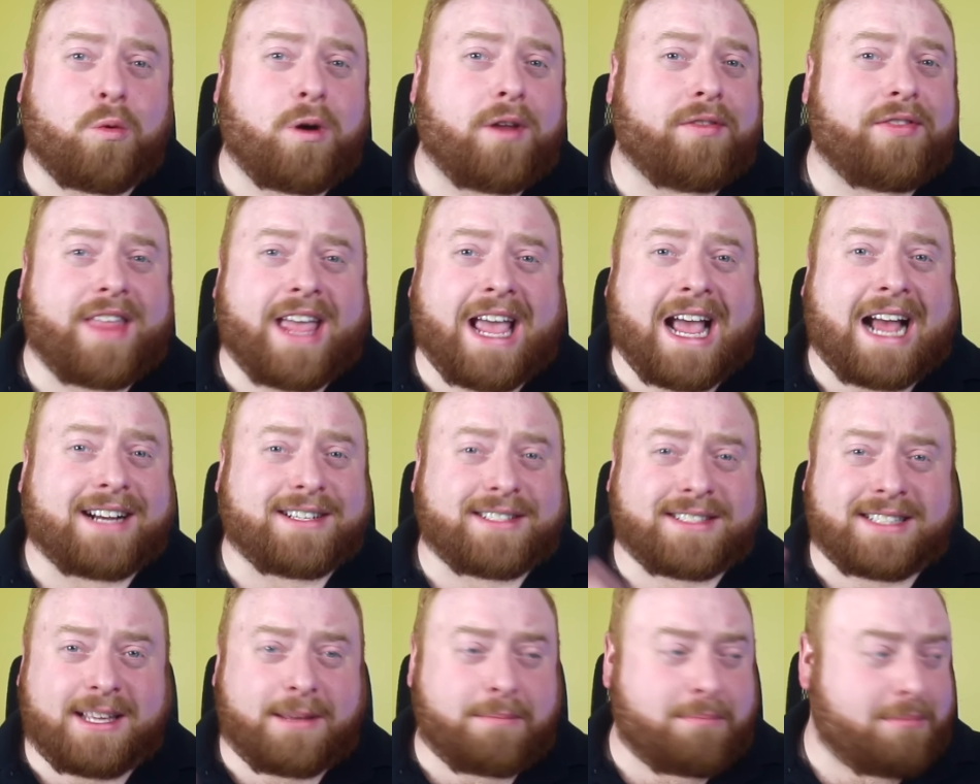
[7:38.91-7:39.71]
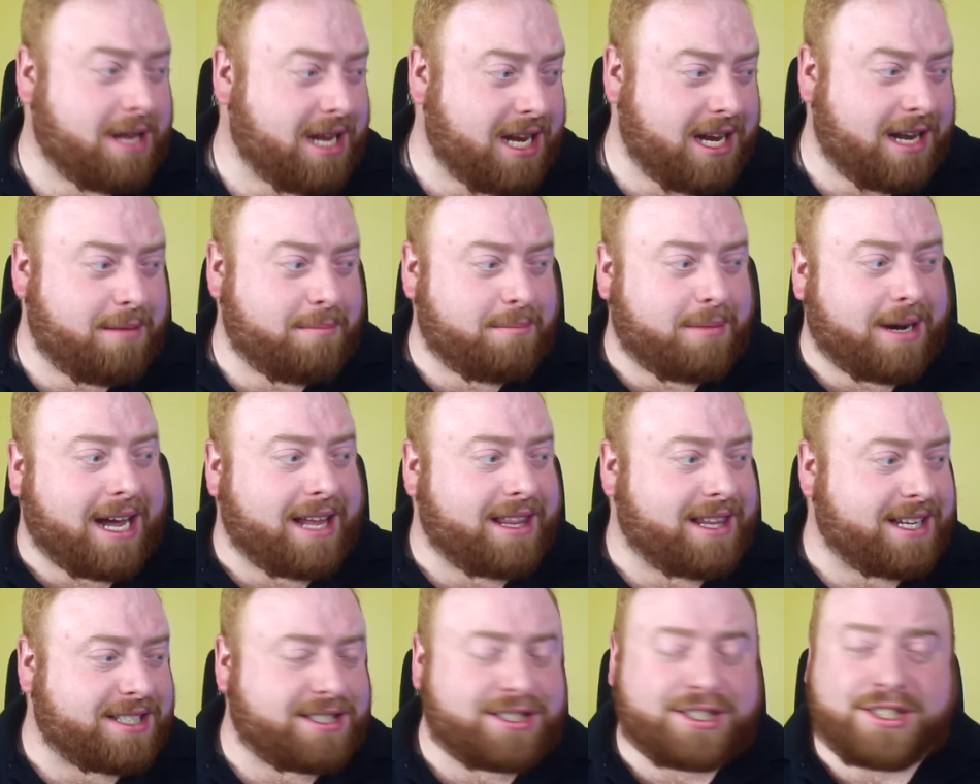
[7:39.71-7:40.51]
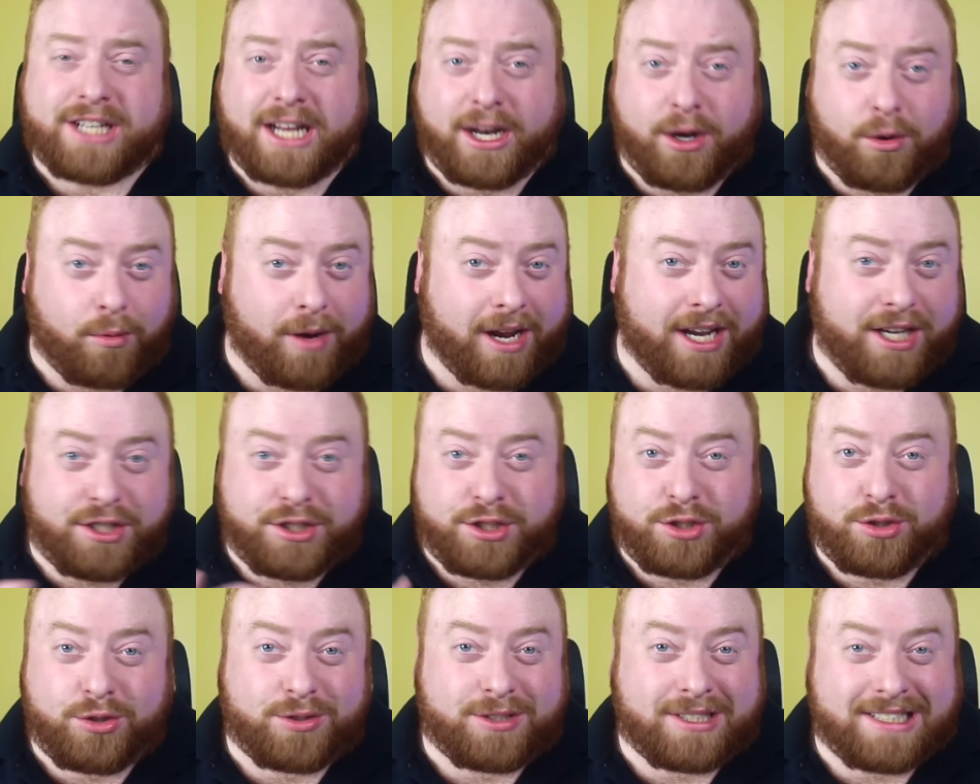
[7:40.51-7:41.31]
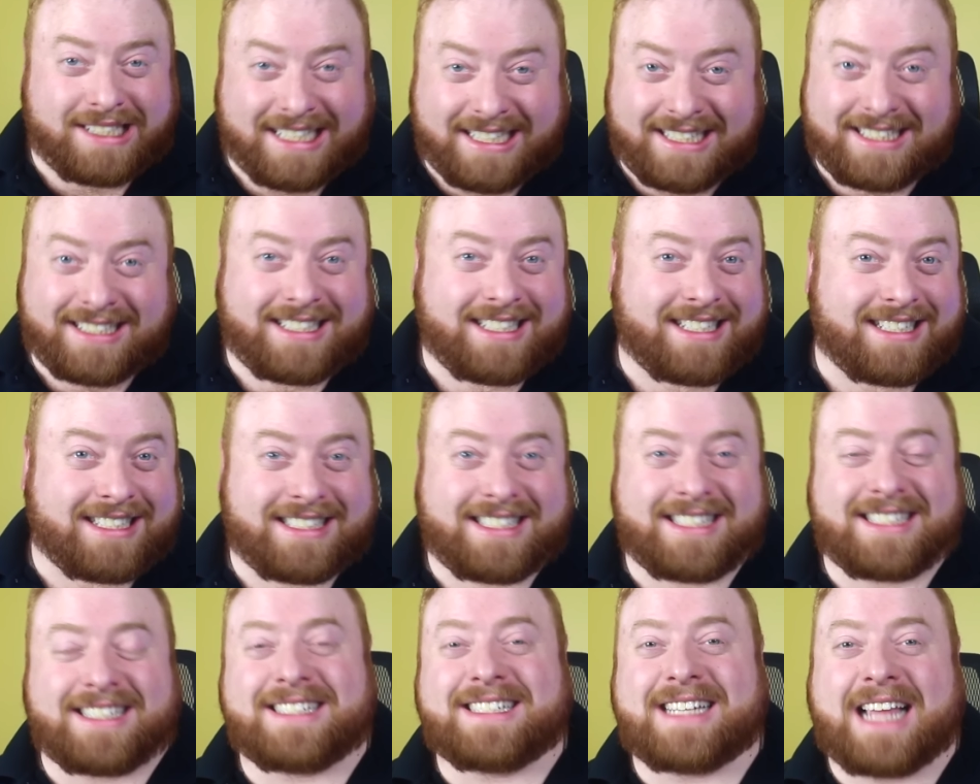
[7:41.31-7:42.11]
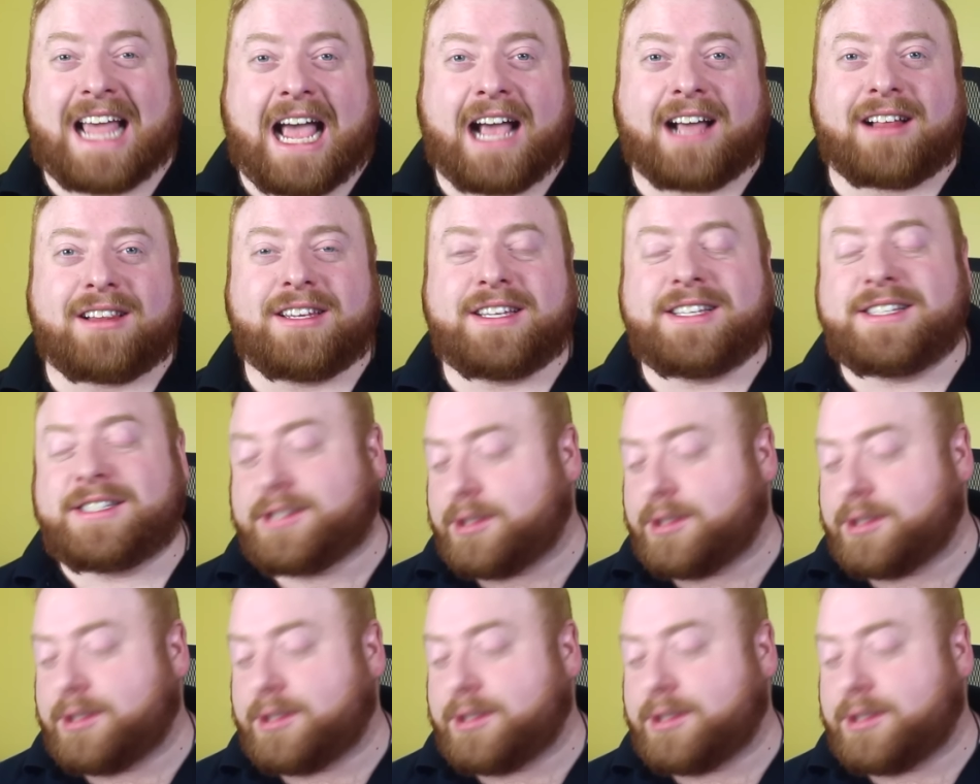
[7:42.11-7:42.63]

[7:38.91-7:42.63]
what they actually mean by this generational distance exactly,